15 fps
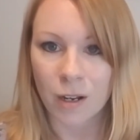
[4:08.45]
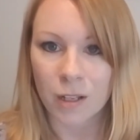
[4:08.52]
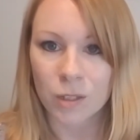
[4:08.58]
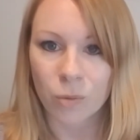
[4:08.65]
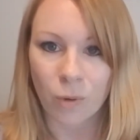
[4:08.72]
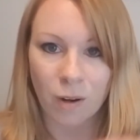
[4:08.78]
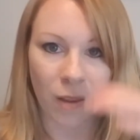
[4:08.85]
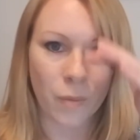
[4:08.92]

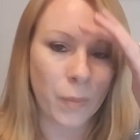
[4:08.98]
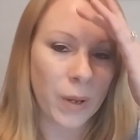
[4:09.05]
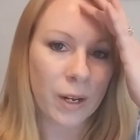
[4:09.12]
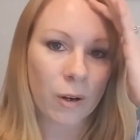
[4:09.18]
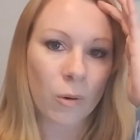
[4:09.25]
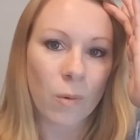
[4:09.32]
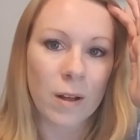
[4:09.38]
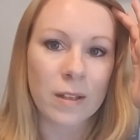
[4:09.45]
It's one of the
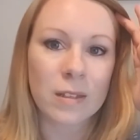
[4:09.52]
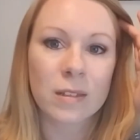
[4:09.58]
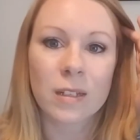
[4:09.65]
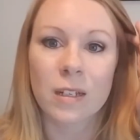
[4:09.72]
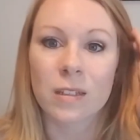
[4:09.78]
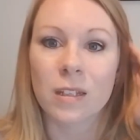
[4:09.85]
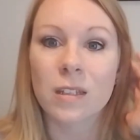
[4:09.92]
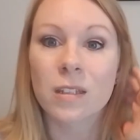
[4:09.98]
bigger ones
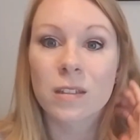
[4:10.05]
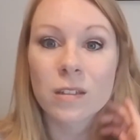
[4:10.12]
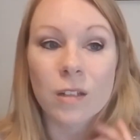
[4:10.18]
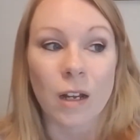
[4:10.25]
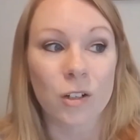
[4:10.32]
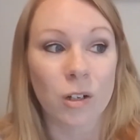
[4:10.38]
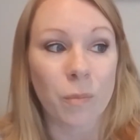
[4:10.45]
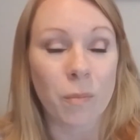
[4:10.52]
because it's
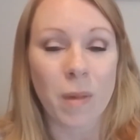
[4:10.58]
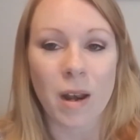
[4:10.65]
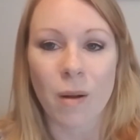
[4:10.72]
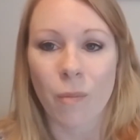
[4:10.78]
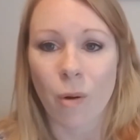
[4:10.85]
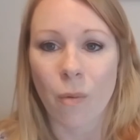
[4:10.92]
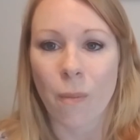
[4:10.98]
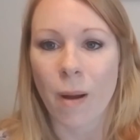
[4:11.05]
such a
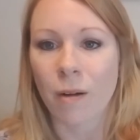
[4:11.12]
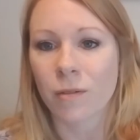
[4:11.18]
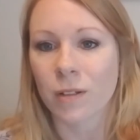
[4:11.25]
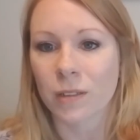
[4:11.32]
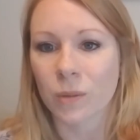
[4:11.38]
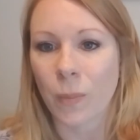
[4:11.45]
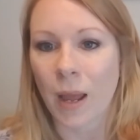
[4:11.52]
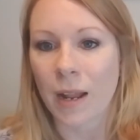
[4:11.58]
minimum amount
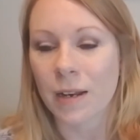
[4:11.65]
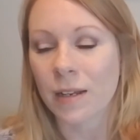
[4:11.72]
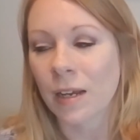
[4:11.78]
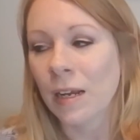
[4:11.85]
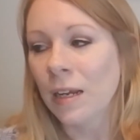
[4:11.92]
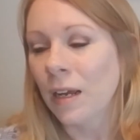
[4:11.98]
to spend.